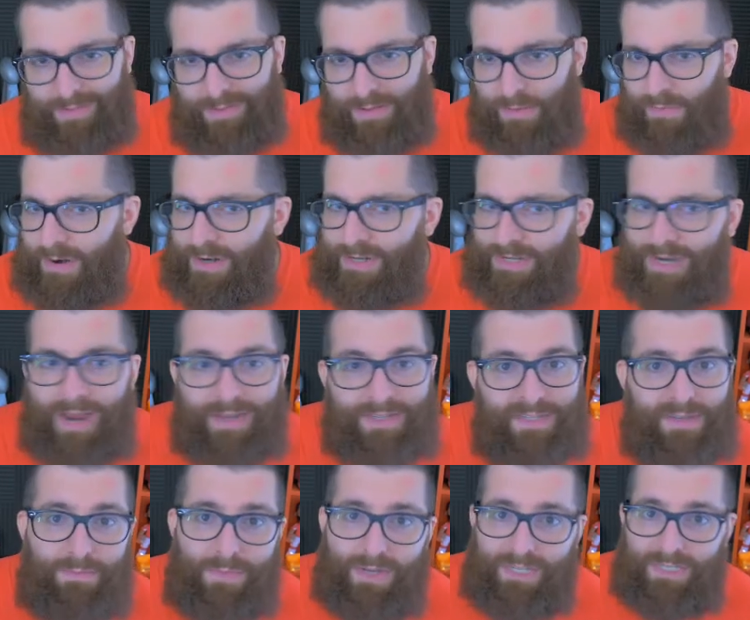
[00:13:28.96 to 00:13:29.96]
Lamar
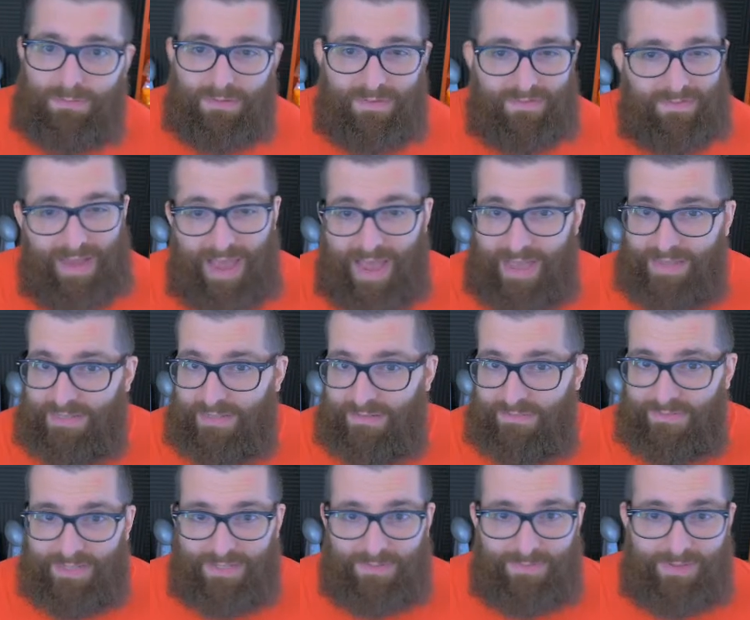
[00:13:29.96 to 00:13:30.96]
Jackson must be fast. He
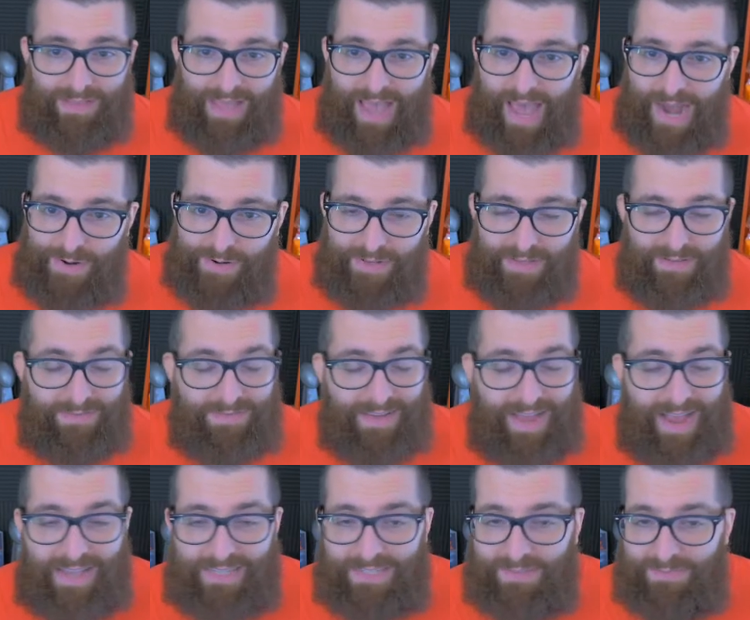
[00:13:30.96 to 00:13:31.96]
must be laterally
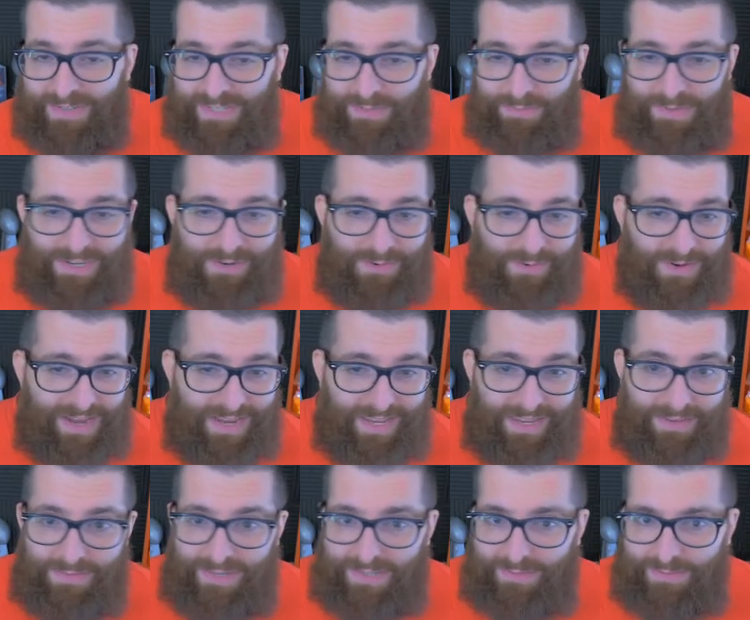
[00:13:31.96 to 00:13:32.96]
fast. He must be quick.
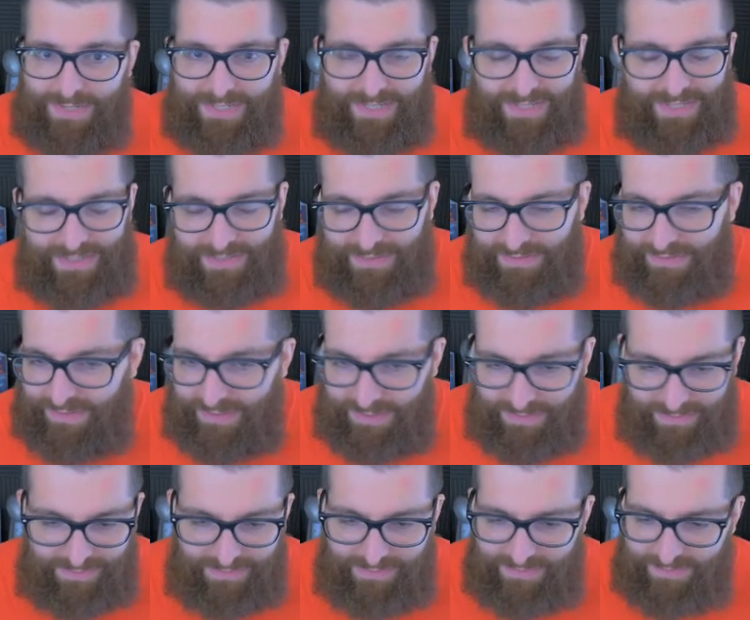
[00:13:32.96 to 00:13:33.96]
He must be just,
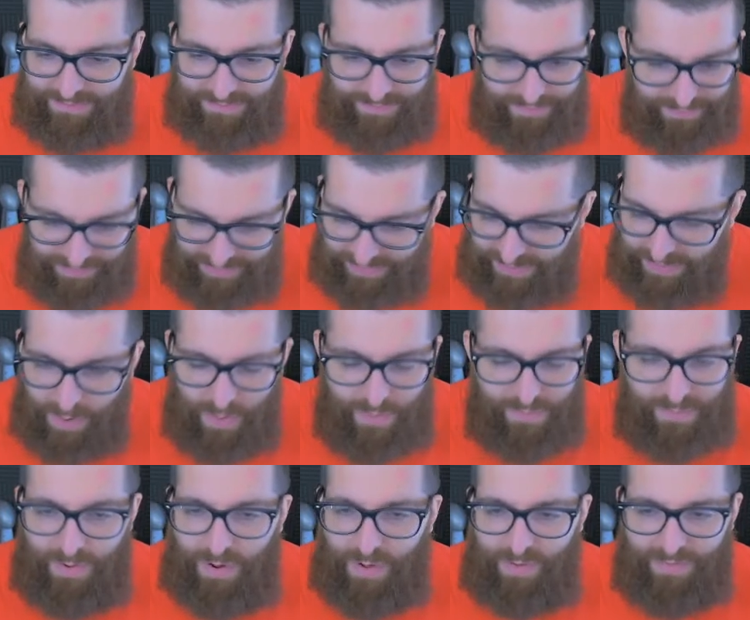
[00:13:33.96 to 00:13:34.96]

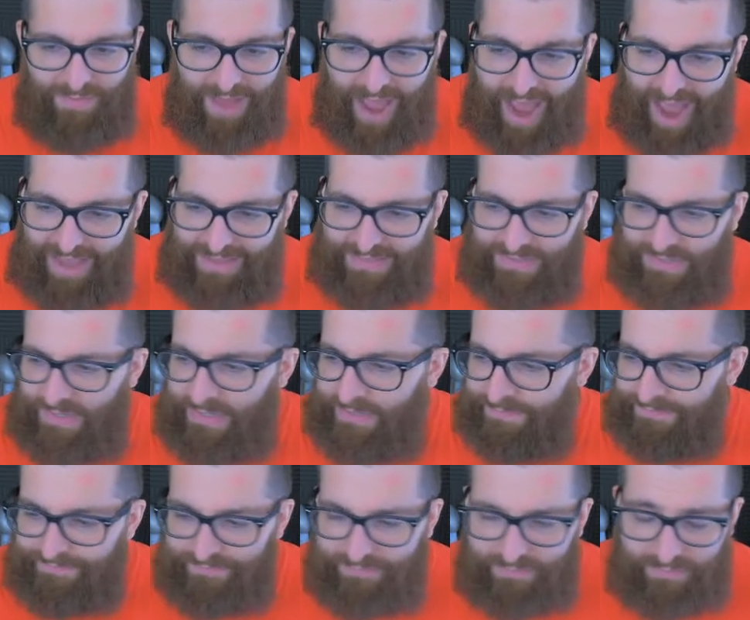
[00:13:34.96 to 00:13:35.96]
overall fast
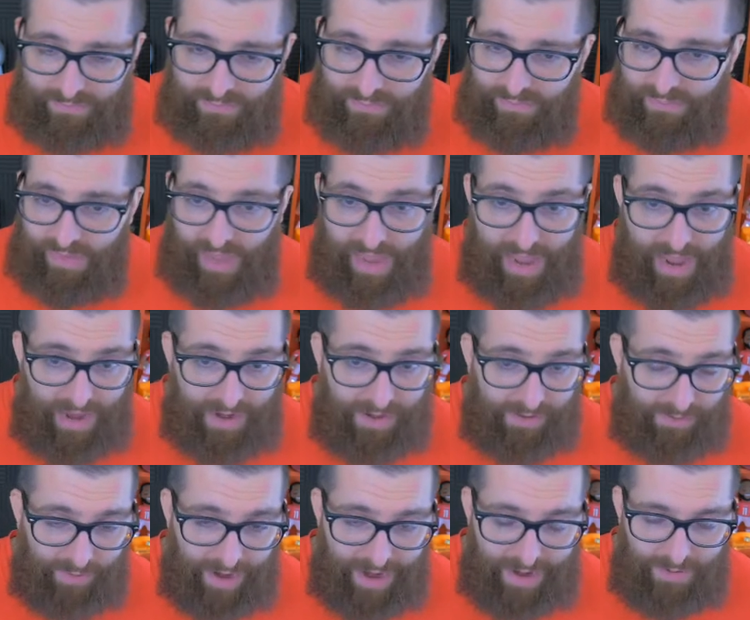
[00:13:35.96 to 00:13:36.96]
and
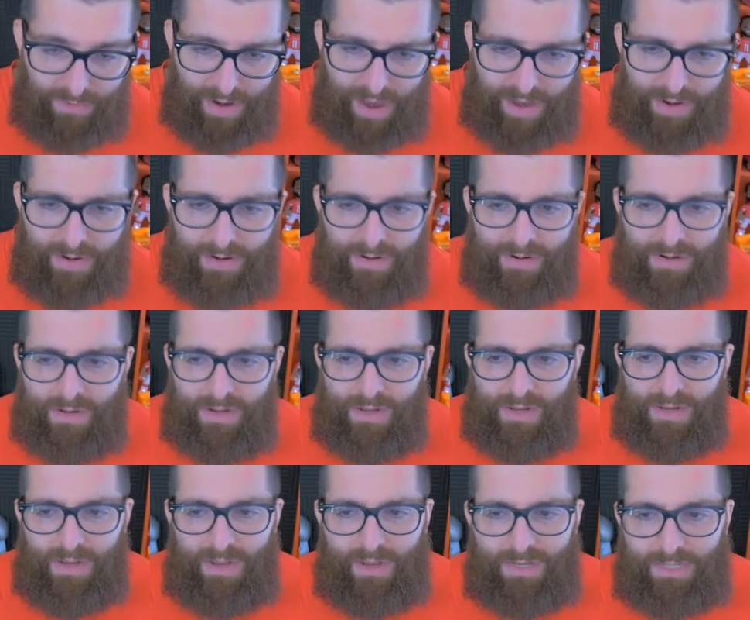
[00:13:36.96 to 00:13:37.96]
a great runner.
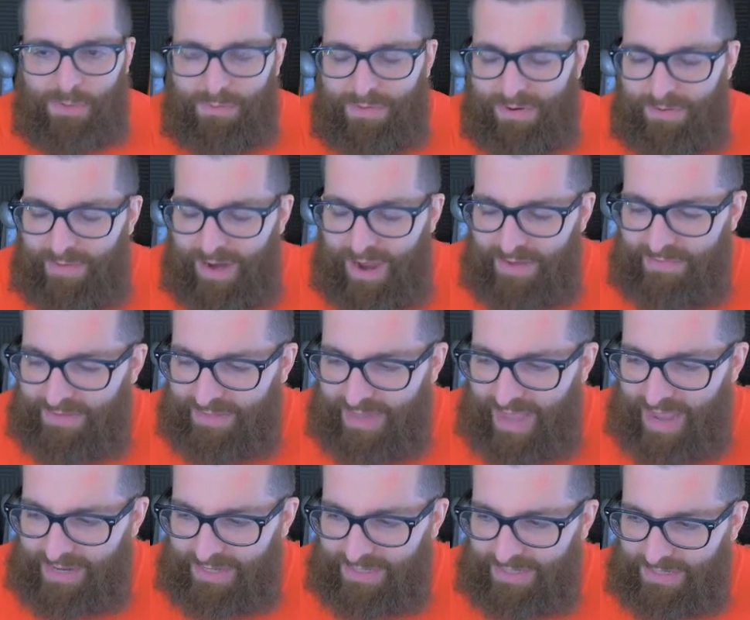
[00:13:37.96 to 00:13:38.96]
And so we arrived at
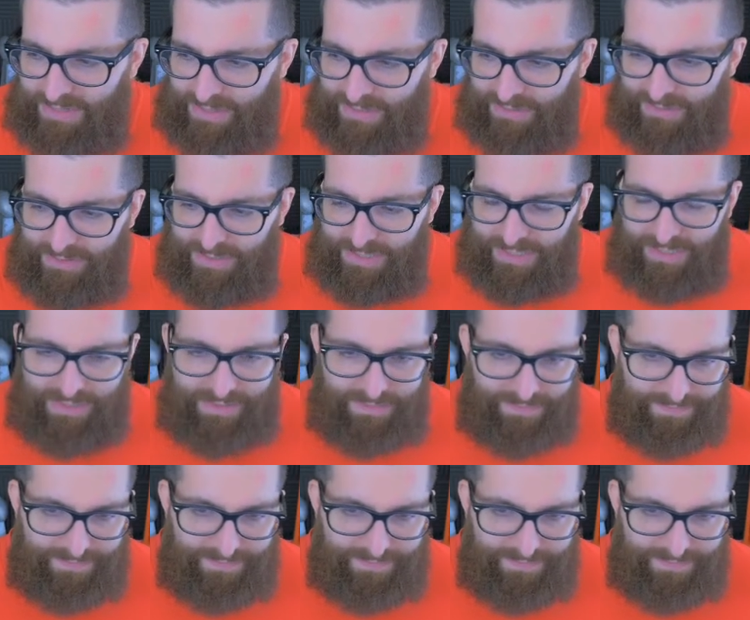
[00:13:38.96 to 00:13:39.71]
that conclusion.